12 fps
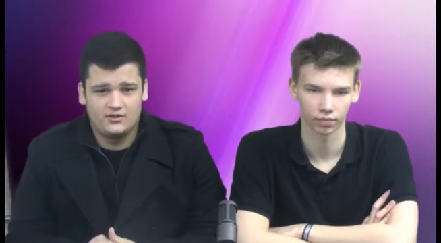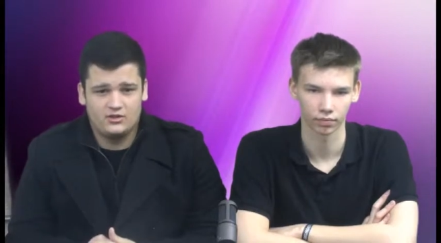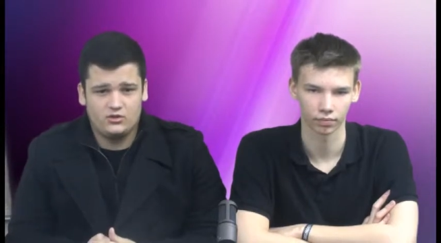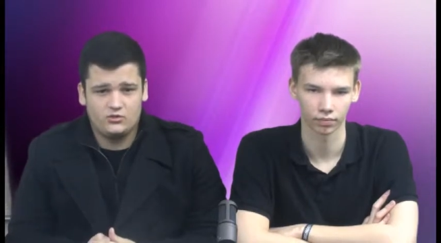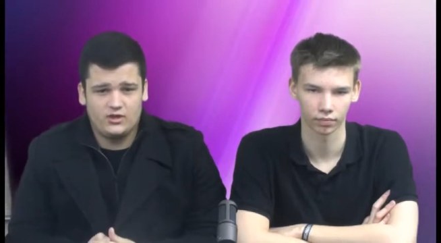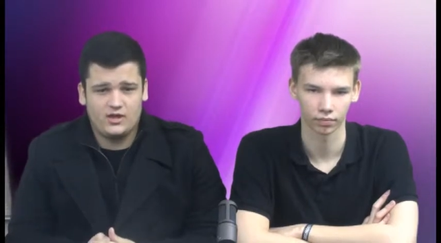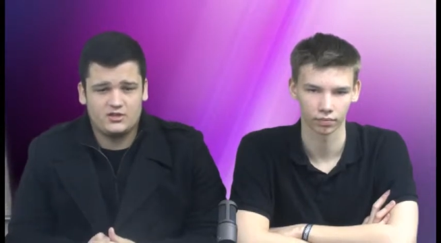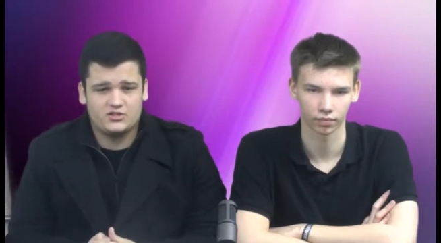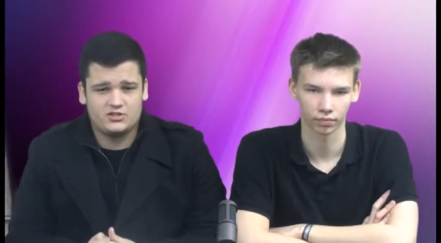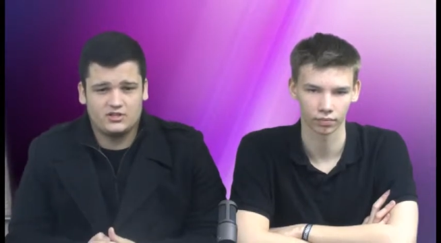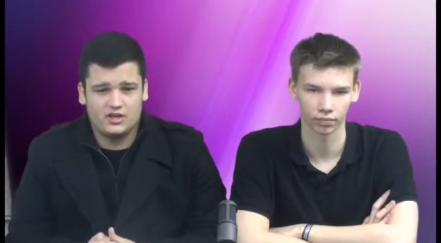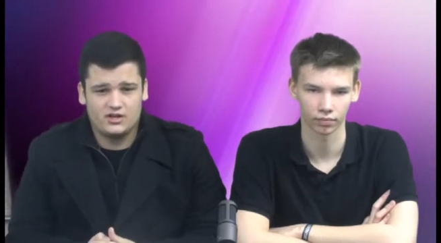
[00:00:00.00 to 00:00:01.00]
Speaker 1: The Youth
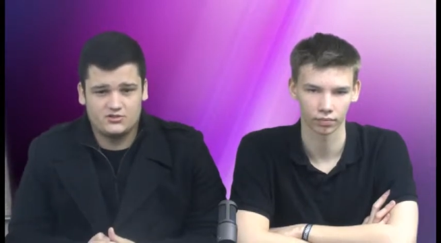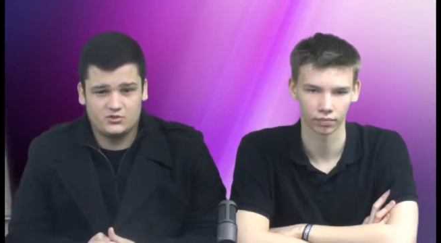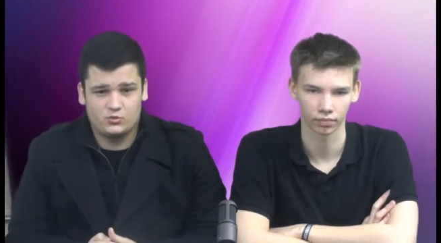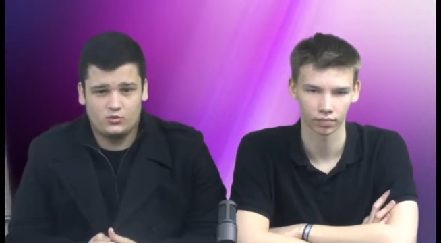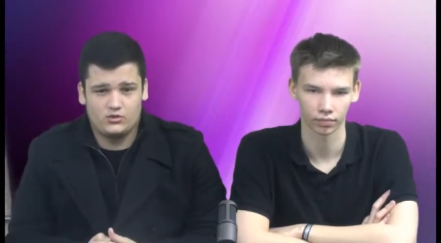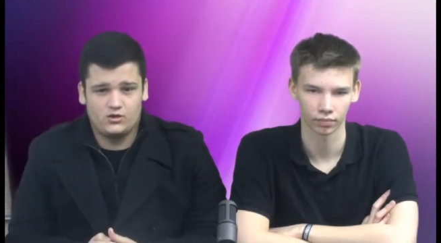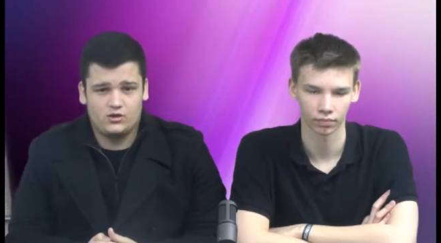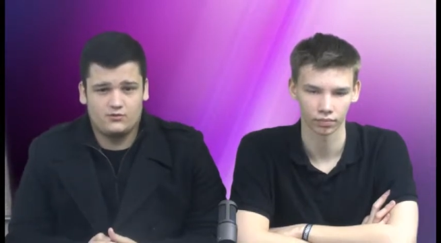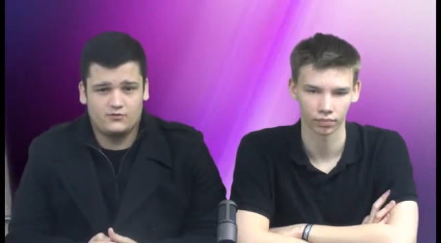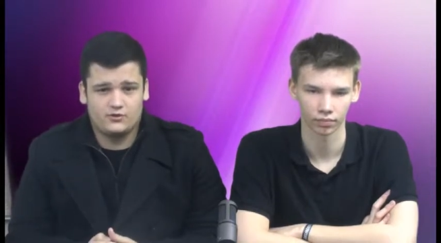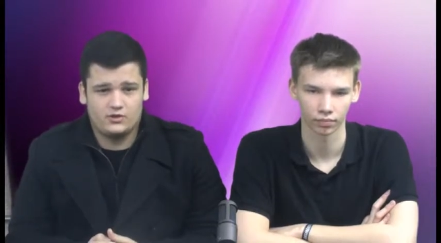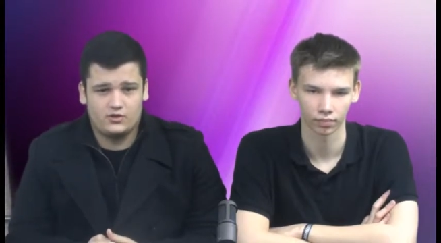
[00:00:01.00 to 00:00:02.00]
Action Council will
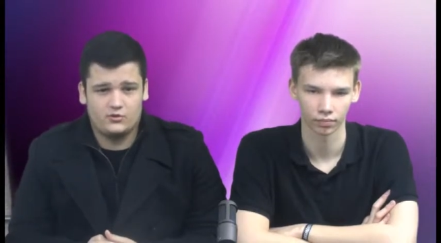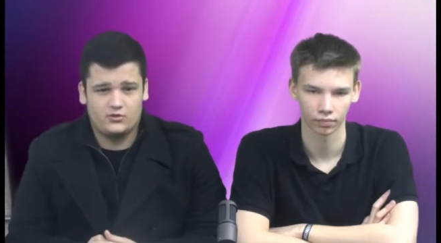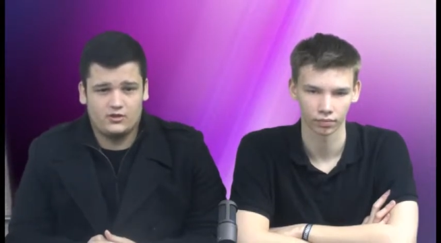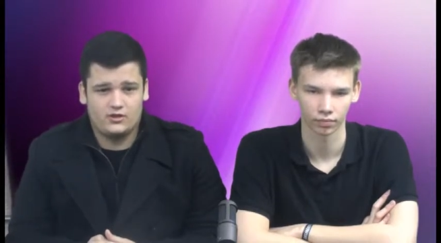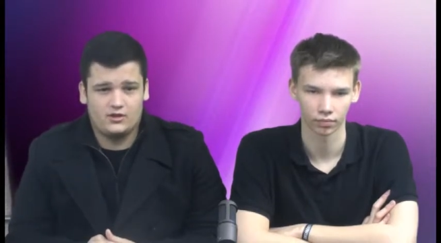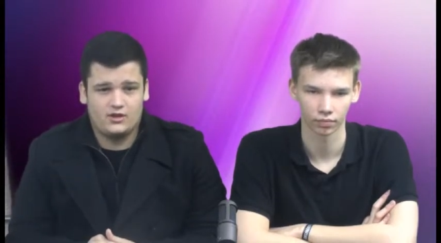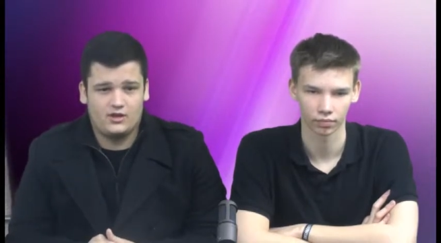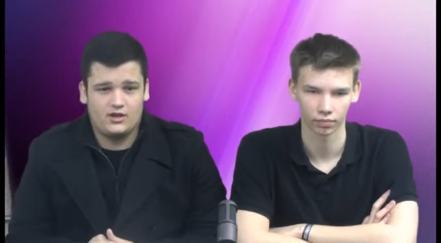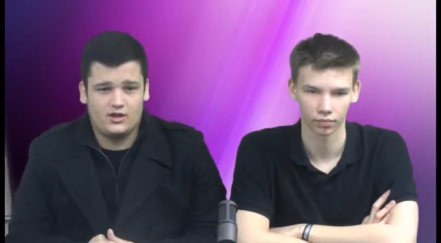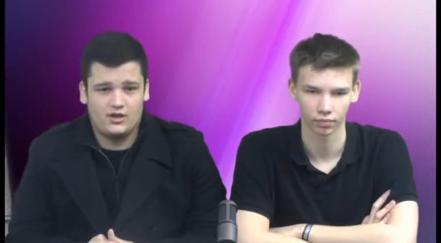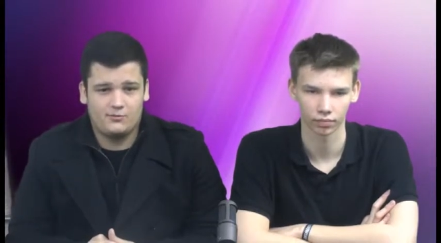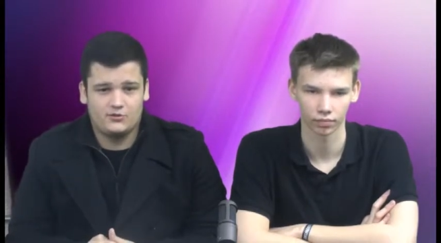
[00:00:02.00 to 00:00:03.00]
offer youth an
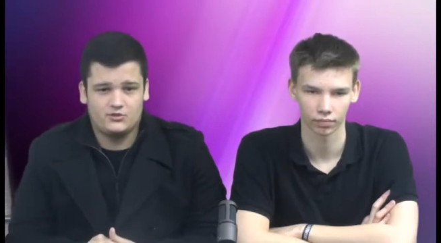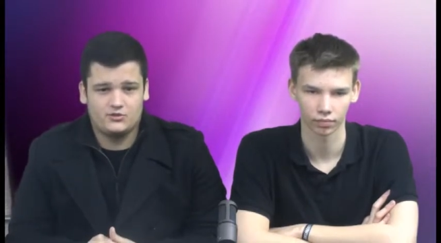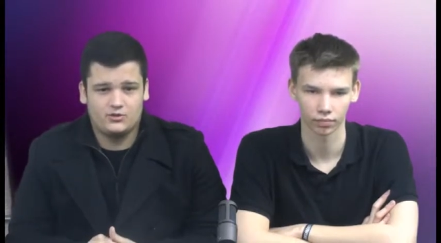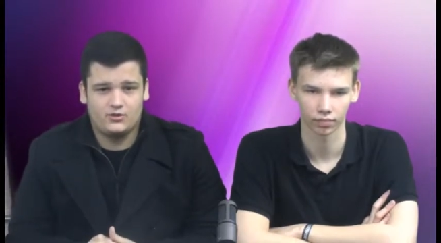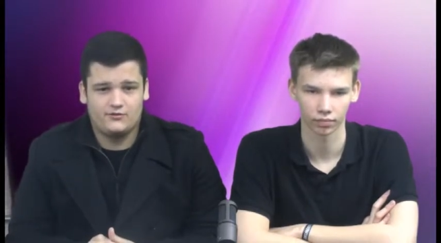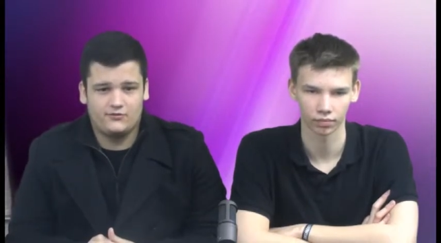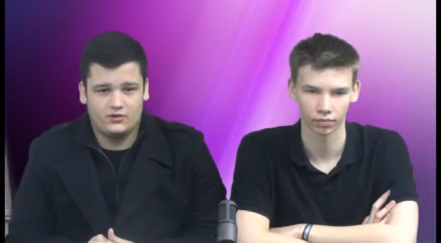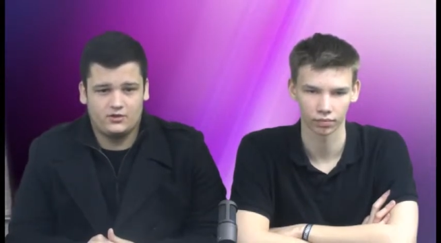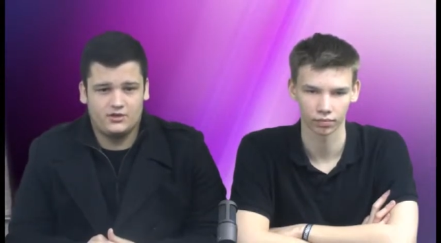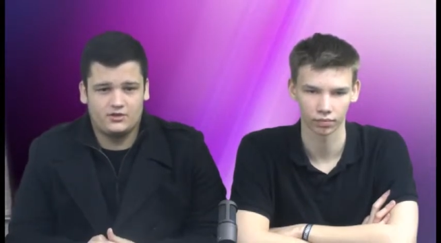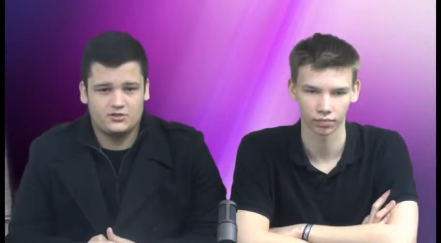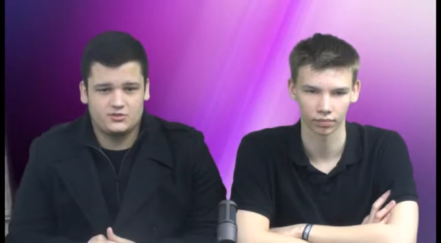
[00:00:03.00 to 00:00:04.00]
opportunity for
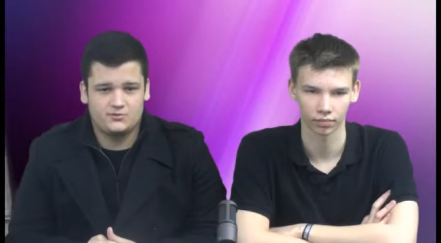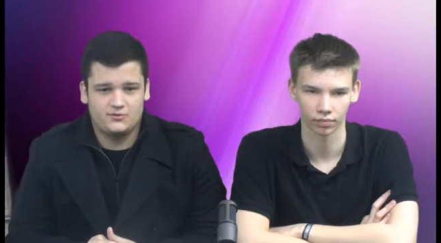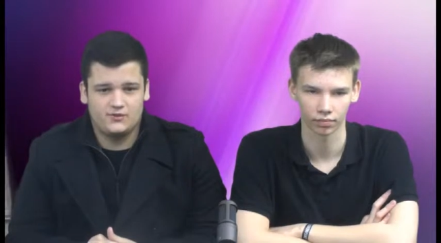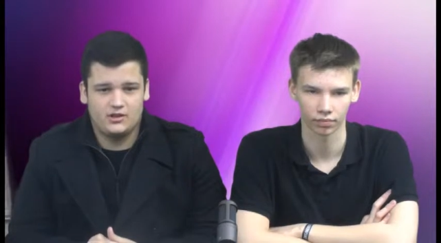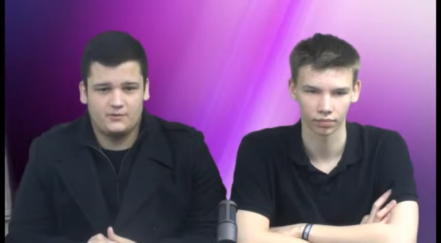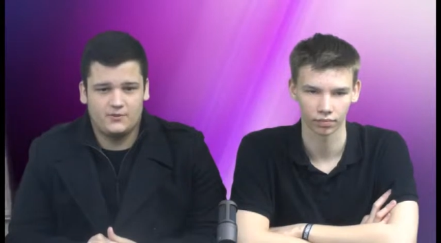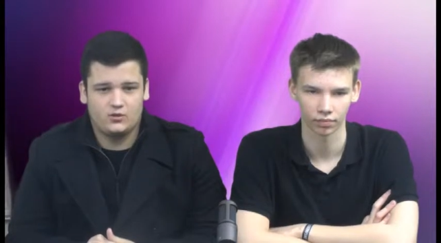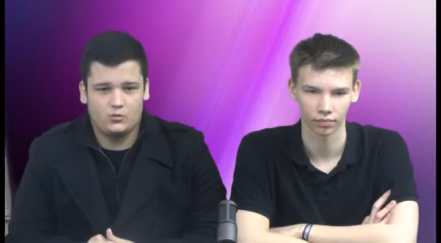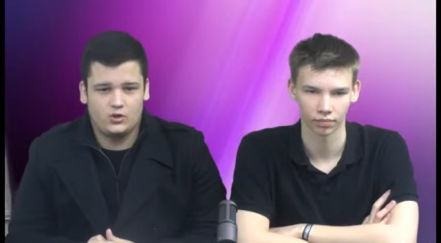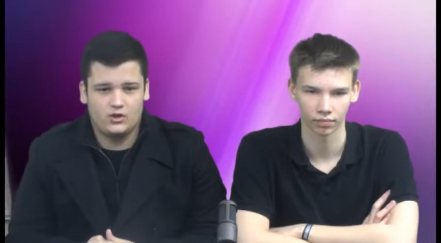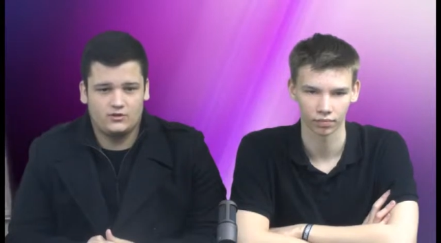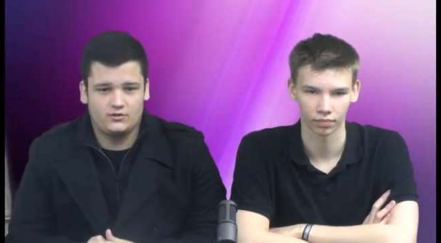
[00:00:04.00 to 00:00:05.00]
leadership development
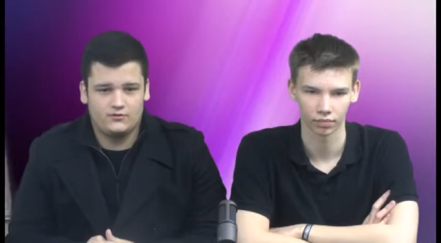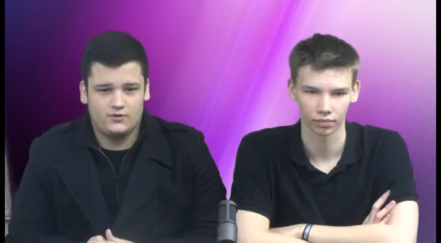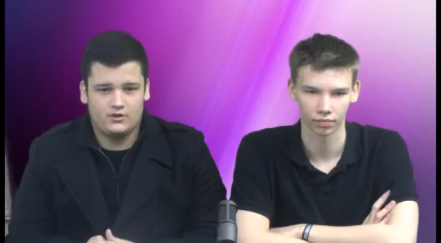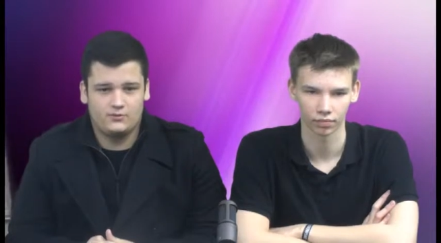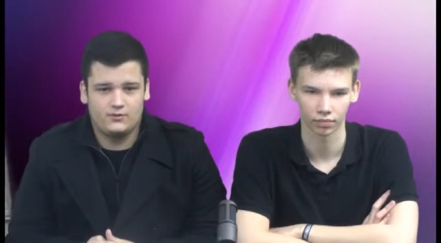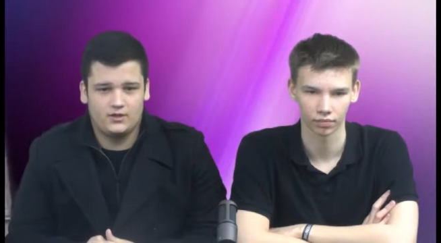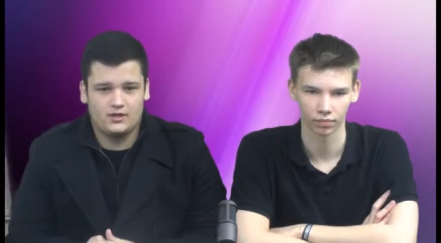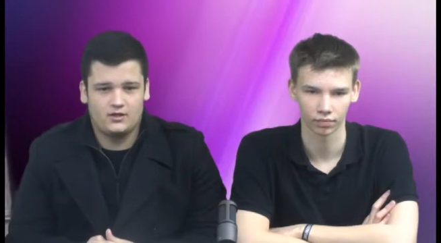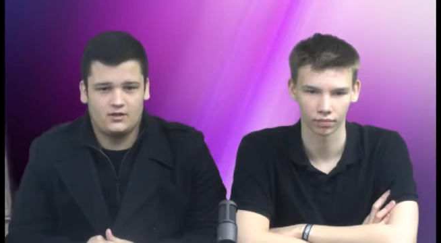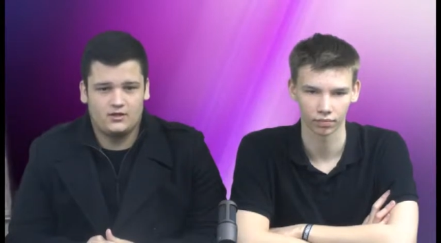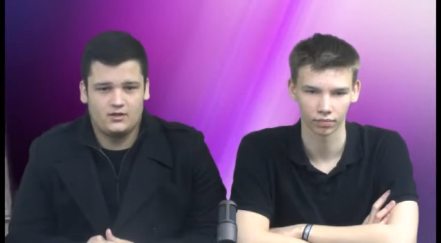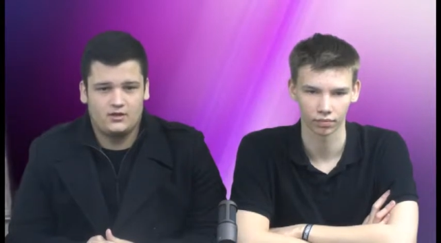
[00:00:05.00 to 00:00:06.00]
while developing